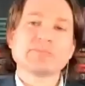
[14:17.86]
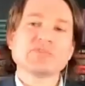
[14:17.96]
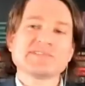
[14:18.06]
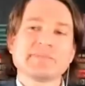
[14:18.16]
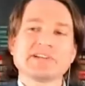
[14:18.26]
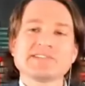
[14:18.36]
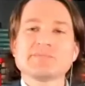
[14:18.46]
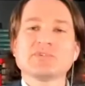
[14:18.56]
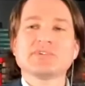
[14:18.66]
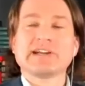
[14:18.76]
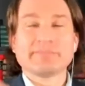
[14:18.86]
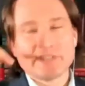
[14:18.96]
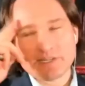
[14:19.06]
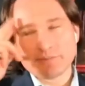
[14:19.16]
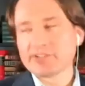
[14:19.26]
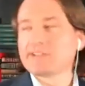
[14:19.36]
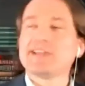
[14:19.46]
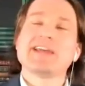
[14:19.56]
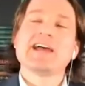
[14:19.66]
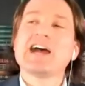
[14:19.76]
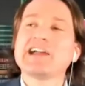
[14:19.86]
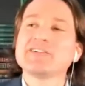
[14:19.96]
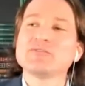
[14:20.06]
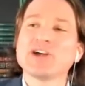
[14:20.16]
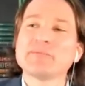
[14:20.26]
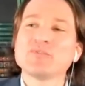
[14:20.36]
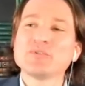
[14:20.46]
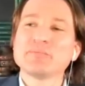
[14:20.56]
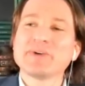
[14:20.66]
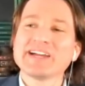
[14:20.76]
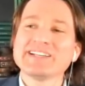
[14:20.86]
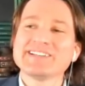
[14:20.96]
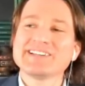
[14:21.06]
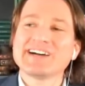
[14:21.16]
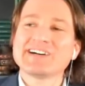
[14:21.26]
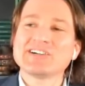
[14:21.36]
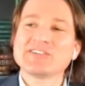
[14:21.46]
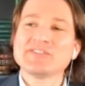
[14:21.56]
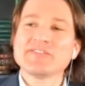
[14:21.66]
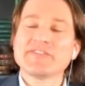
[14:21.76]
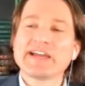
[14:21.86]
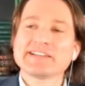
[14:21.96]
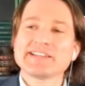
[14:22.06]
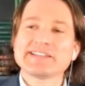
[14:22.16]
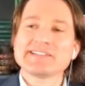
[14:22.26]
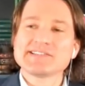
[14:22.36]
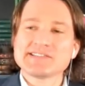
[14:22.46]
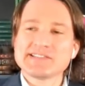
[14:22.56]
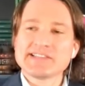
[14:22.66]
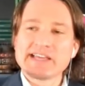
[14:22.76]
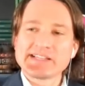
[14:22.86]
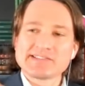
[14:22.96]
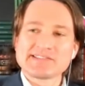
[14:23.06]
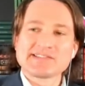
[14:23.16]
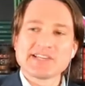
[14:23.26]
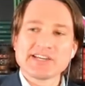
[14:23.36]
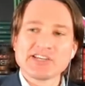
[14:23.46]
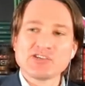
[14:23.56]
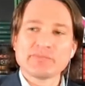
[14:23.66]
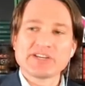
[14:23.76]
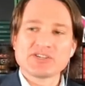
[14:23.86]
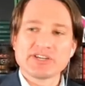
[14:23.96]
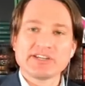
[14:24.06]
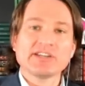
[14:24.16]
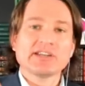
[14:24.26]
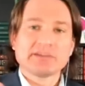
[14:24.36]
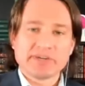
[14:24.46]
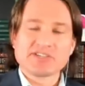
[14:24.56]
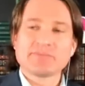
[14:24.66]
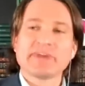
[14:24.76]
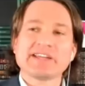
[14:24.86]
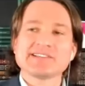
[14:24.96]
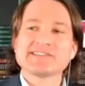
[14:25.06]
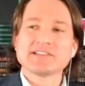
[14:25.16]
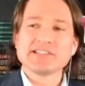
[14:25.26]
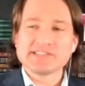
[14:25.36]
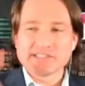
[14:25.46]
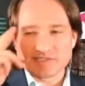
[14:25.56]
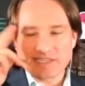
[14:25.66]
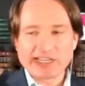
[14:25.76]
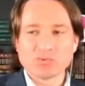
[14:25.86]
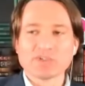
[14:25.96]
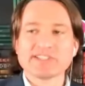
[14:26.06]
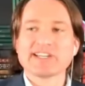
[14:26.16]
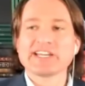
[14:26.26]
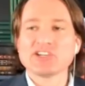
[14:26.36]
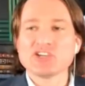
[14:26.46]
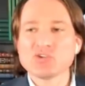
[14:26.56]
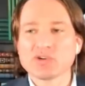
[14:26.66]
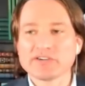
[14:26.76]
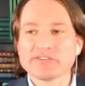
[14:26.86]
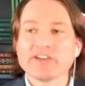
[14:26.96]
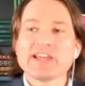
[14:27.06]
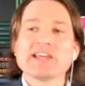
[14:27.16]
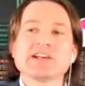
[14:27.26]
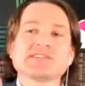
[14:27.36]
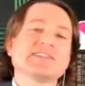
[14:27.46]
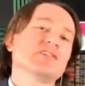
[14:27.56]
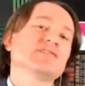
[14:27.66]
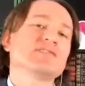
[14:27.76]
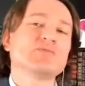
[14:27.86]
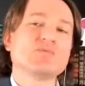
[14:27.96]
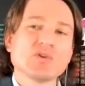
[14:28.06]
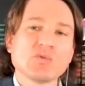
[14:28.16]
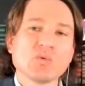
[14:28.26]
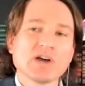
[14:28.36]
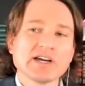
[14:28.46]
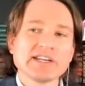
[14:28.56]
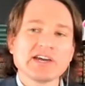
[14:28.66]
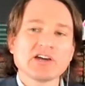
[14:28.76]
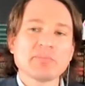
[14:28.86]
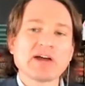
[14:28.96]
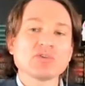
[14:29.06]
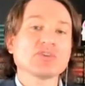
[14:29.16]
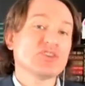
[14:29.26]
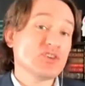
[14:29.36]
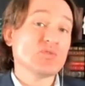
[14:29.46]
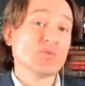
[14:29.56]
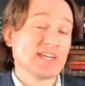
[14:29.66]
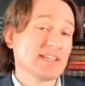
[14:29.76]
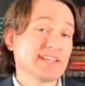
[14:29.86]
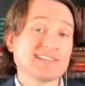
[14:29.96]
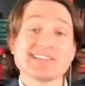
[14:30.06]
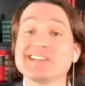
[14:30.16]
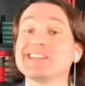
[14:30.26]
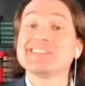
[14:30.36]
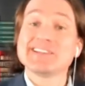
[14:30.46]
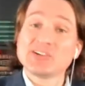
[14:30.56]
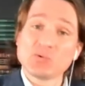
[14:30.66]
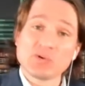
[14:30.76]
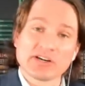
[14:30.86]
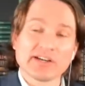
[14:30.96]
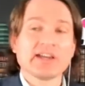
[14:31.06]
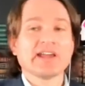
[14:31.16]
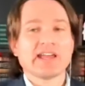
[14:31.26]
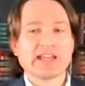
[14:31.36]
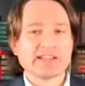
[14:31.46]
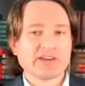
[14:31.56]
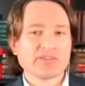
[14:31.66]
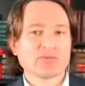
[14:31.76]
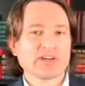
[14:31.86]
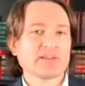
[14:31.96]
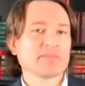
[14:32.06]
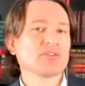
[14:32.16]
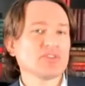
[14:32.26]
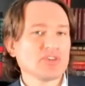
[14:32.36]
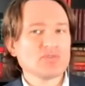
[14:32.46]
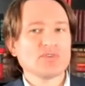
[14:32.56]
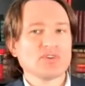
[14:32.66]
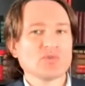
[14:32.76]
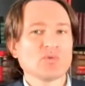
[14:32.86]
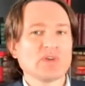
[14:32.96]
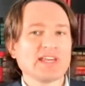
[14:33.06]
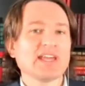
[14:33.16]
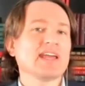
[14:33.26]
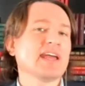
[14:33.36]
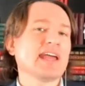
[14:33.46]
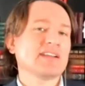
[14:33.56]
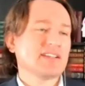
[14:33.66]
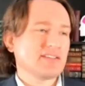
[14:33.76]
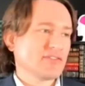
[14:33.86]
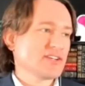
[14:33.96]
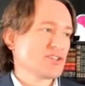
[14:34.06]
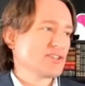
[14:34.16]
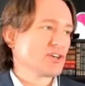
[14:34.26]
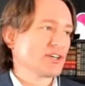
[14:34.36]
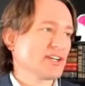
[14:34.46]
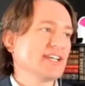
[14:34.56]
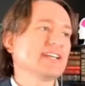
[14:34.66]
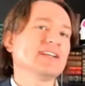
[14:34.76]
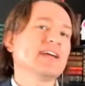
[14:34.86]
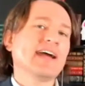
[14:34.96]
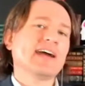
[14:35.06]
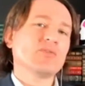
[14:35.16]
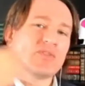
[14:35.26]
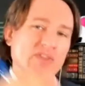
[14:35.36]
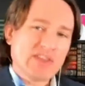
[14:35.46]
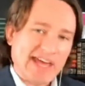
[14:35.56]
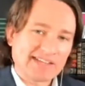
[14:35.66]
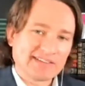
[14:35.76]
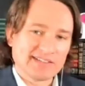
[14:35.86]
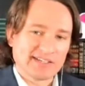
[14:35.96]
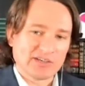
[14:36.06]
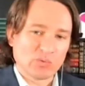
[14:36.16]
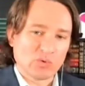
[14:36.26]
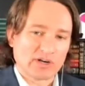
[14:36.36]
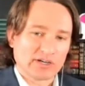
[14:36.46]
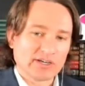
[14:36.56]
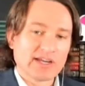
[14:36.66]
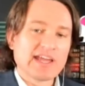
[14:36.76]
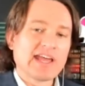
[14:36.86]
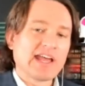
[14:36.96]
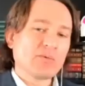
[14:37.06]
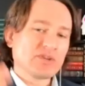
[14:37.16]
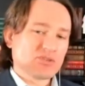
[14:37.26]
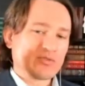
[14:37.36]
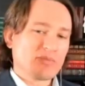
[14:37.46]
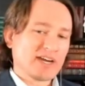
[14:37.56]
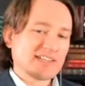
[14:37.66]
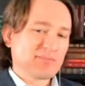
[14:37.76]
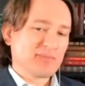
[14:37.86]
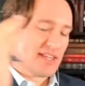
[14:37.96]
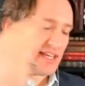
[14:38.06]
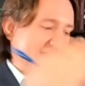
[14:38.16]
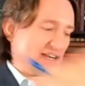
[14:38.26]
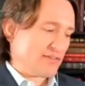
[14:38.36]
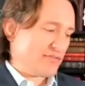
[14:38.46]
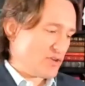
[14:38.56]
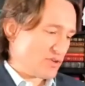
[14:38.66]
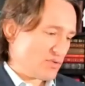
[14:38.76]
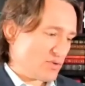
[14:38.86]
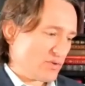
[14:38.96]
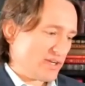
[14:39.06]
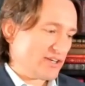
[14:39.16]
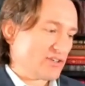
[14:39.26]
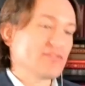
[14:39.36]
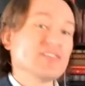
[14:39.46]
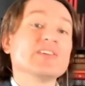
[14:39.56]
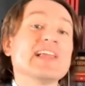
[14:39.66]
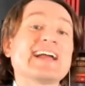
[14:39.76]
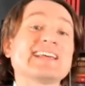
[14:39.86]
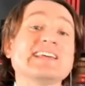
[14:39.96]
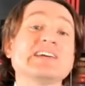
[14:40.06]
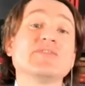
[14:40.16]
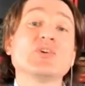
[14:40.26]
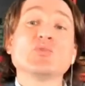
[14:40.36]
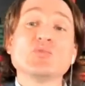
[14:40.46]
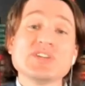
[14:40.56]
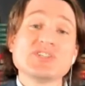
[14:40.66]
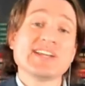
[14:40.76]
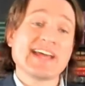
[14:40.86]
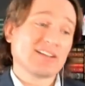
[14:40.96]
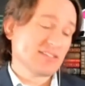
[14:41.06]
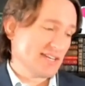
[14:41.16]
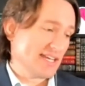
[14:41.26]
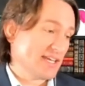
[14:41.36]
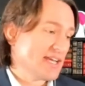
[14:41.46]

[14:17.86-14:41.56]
responsible. I'm reminded of the fact that that study you mentioned by Japan is at least the second one that I know of, because they also wrote one about QE, and they said it didn't work. And now they're writing about QQE and inflation targeting and how that didn't work, which reminds me then of your quote here of the lacking of originality,